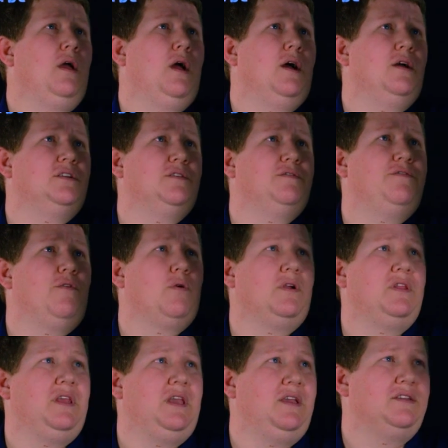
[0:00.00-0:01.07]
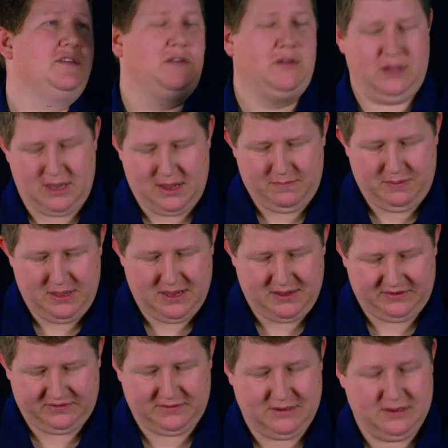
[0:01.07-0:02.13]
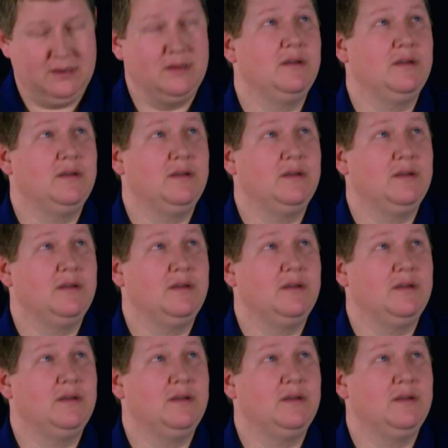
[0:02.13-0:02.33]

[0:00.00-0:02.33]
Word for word: uh, to forward these to the I P S.